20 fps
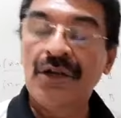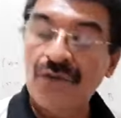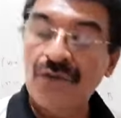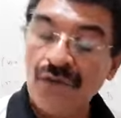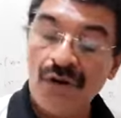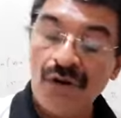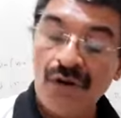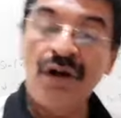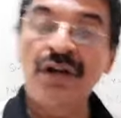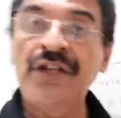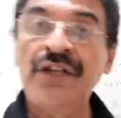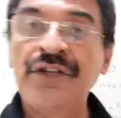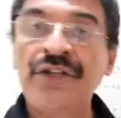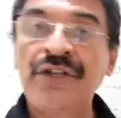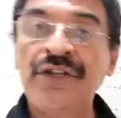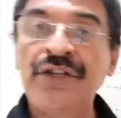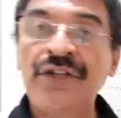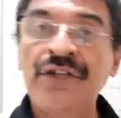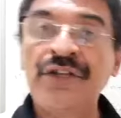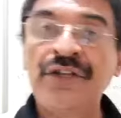All this
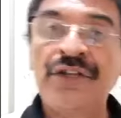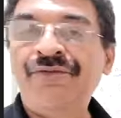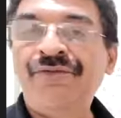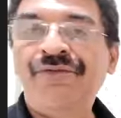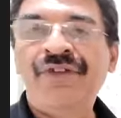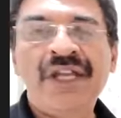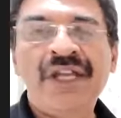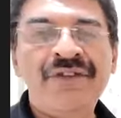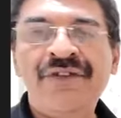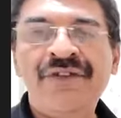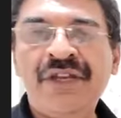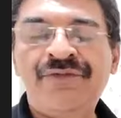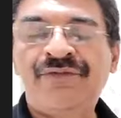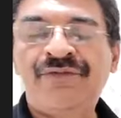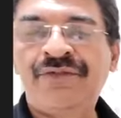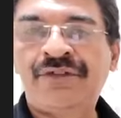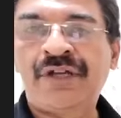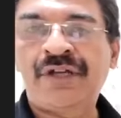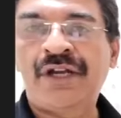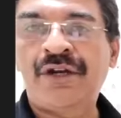formula should be very, very
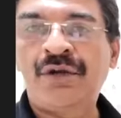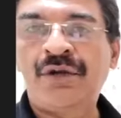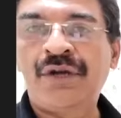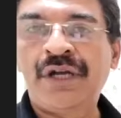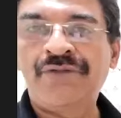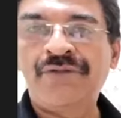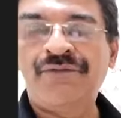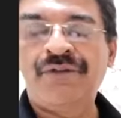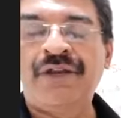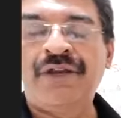thorough and very,